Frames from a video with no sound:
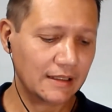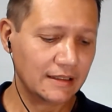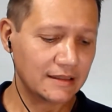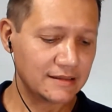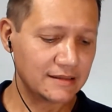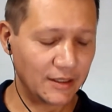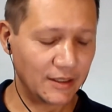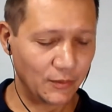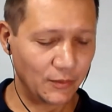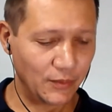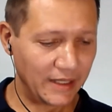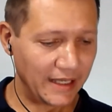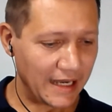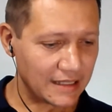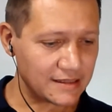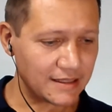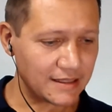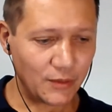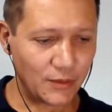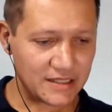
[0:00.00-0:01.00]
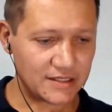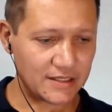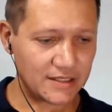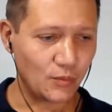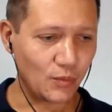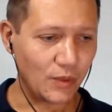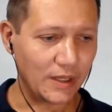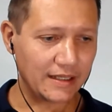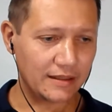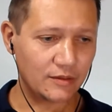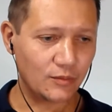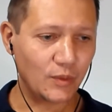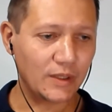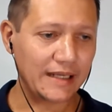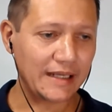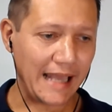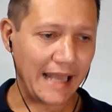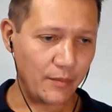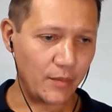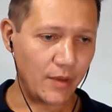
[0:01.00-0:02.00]
So we asked the question,
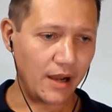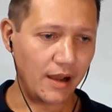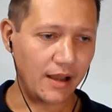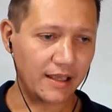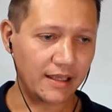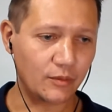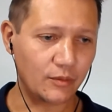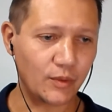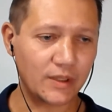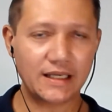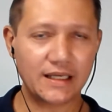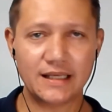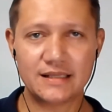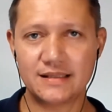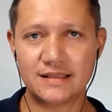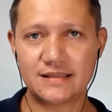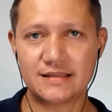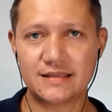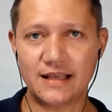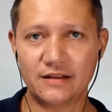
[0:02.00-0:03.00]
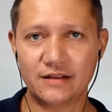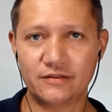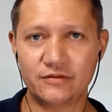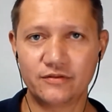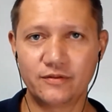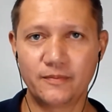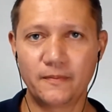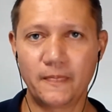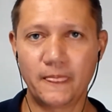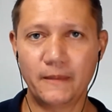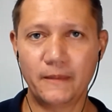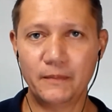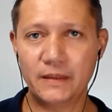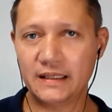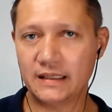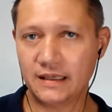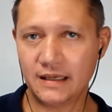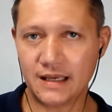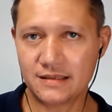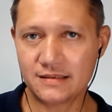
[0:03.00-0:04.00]
what am I? What is the self? I
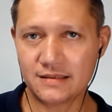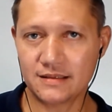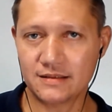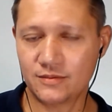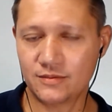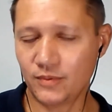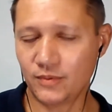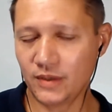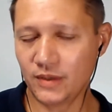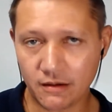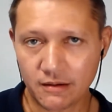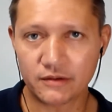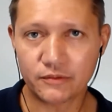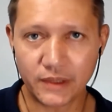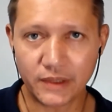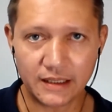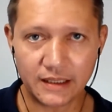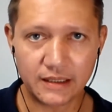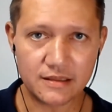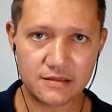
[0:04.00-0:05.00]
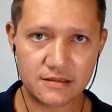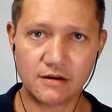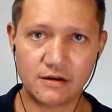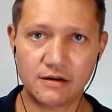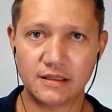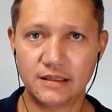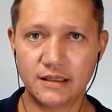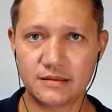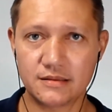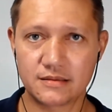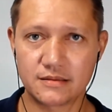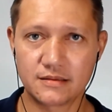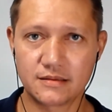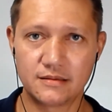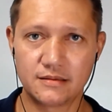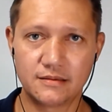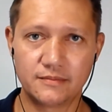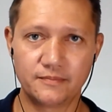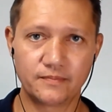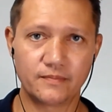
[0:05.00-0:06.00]
mean, in essence, we are really
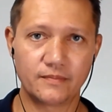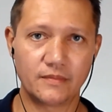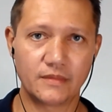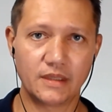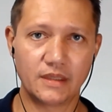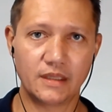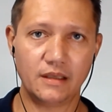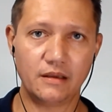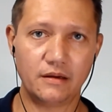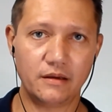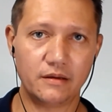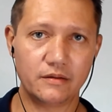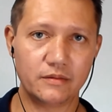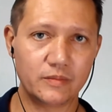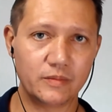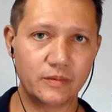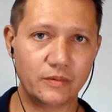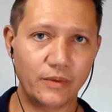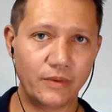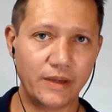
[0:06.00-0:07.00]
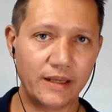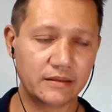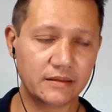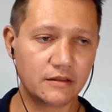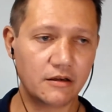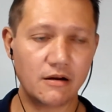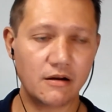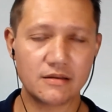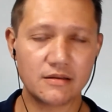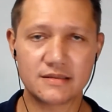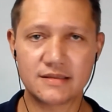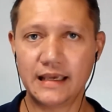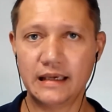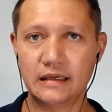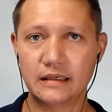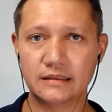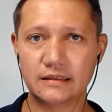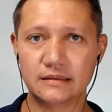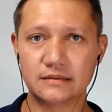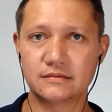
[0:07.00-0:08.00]
stardust. When Carl
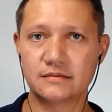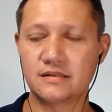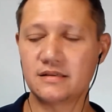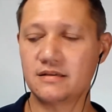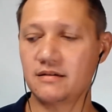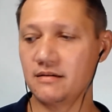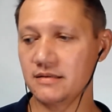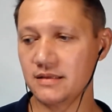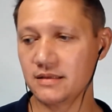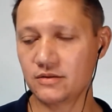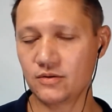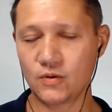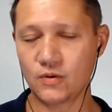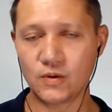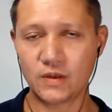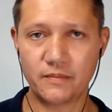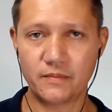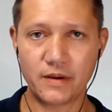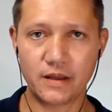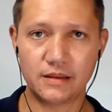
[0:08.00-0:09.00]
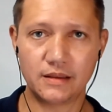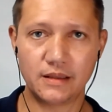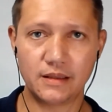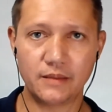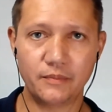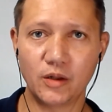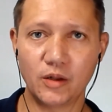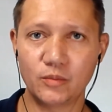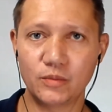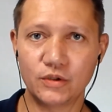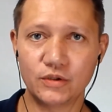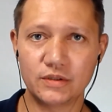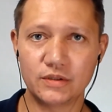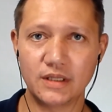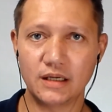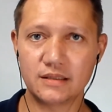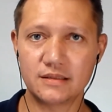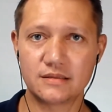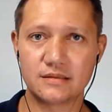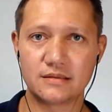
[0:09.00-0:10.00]
Sagan started talking about the pale blue
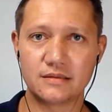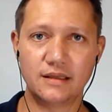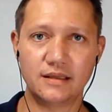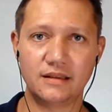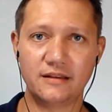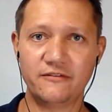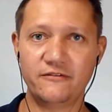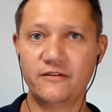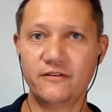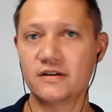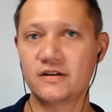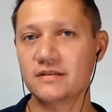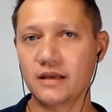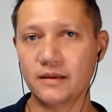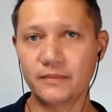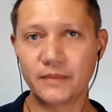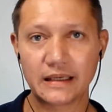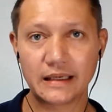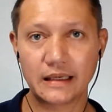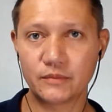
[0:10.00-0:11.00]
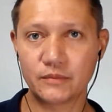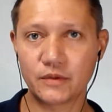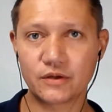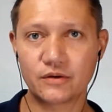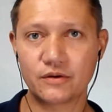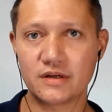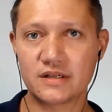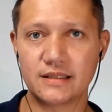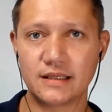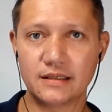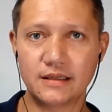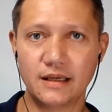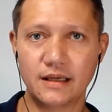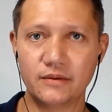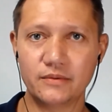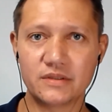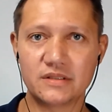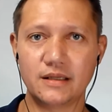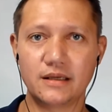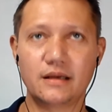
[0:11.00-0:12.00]
dots, like the first time I came across that, I
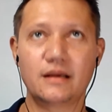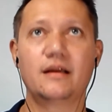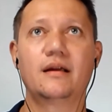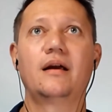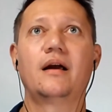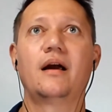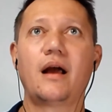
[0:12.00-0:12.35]
was like,